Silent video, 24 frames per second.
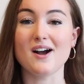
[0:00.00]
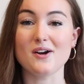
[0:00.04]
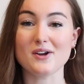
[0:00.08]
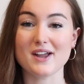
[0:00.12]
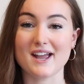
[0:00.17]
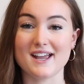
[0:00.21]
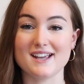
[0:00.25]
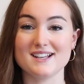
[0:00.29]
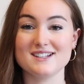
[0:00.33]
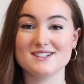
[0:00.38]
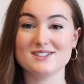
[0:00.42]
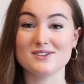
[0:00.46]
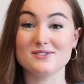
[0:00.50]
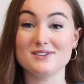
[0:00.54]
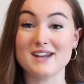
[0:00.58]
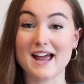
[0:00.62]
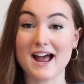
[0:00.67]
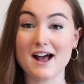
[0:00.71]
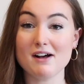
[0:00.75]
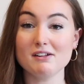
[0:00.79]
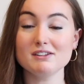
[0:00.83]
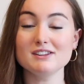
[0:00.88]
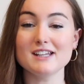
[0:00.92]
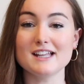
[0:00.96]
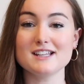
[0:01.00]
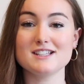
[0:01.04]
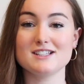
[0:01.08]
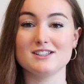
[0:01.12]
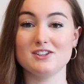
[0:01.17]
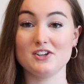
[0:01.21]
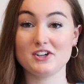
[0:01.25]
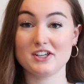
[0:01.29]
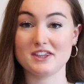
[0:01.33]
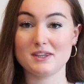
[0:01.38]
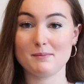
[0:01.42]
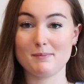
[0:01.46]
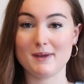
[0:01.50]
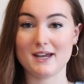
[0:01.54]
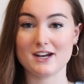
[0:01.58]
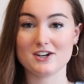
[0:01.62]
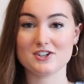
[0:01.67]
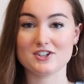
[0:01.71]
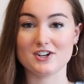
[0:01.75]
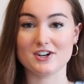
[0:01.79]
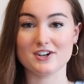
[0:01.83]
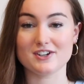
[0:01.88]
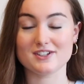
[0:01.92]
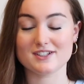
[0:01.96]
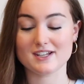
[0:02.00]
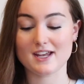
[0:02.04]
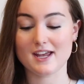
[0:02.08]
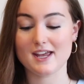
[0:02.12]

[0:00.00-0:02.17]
Okay, so now let's look at the pictures